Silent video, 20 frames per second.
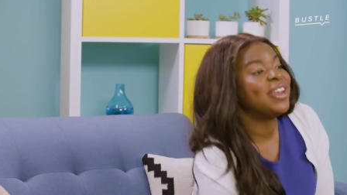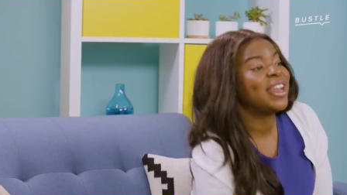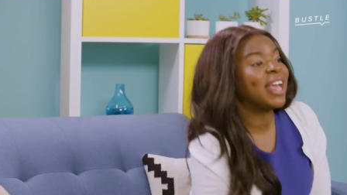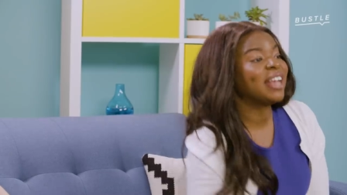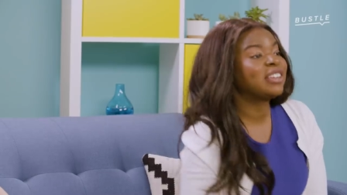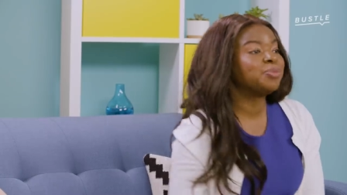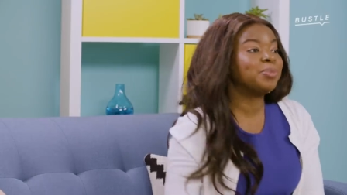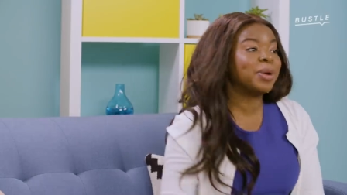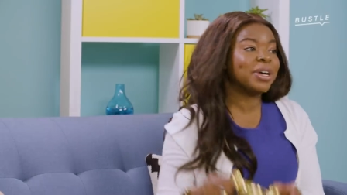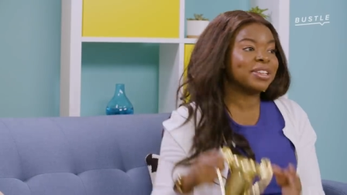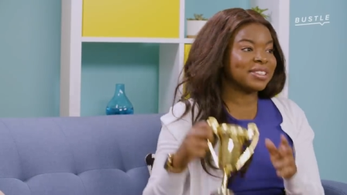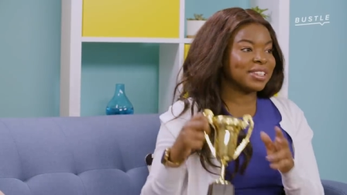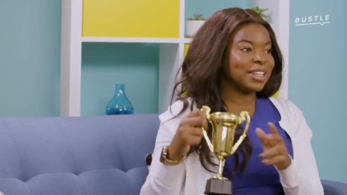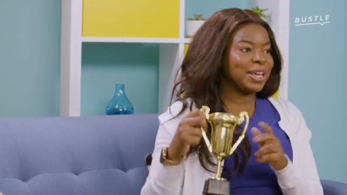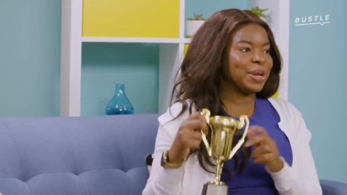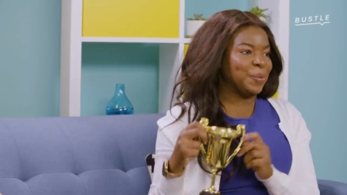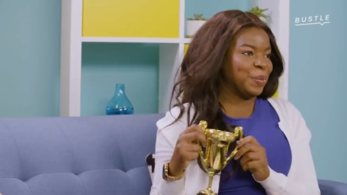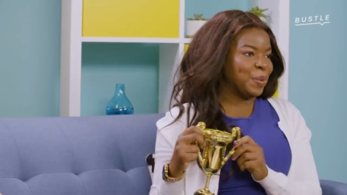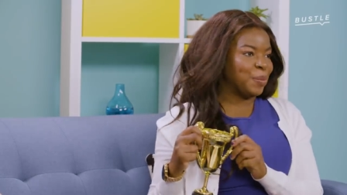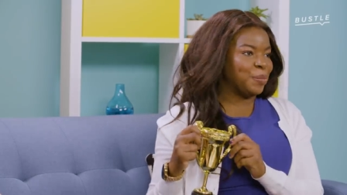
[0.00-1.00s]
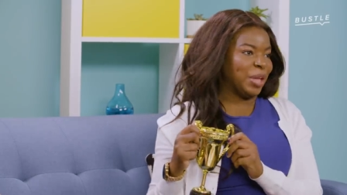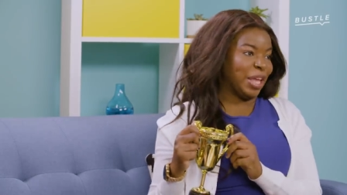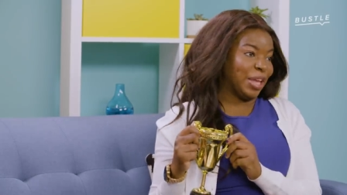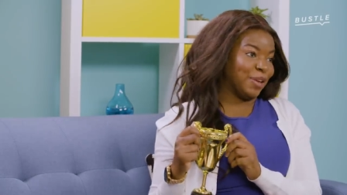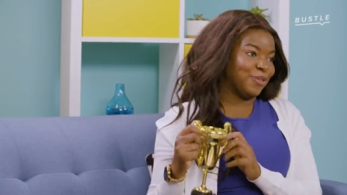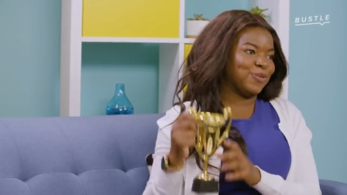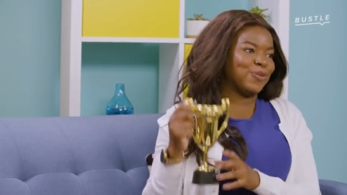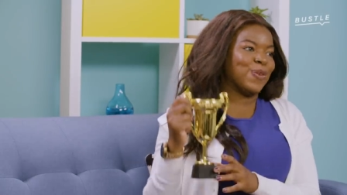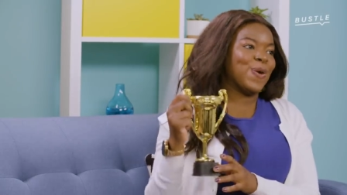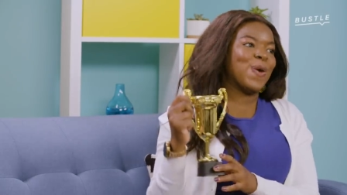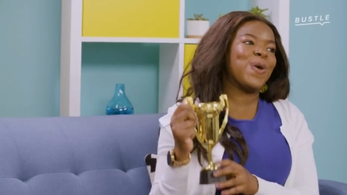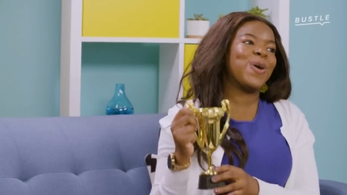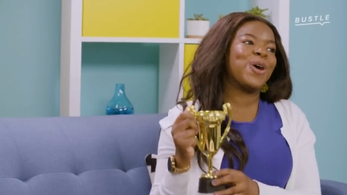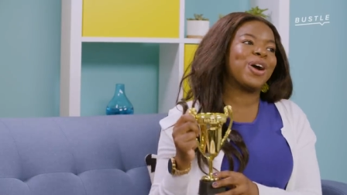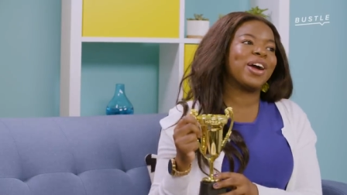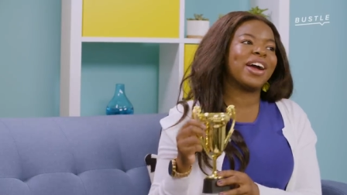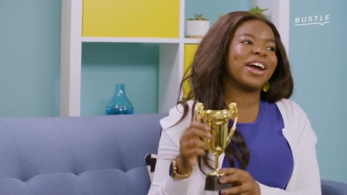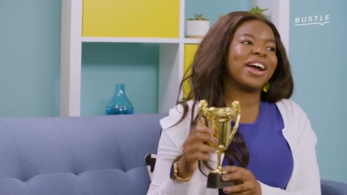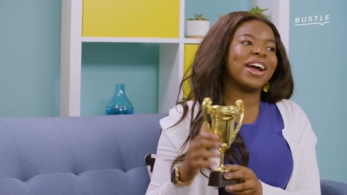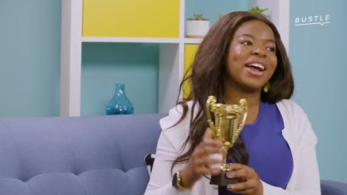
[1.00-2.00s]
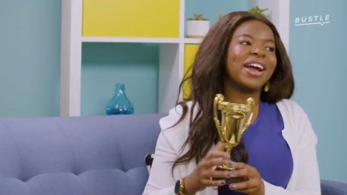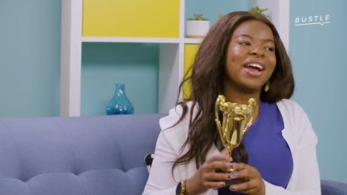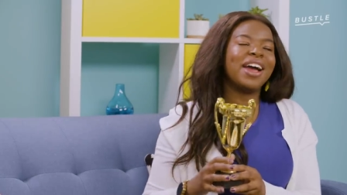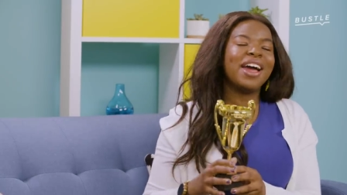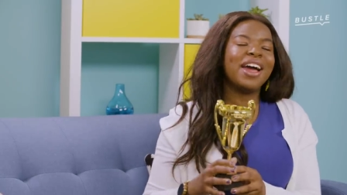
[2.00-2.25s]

the next buzzy will be for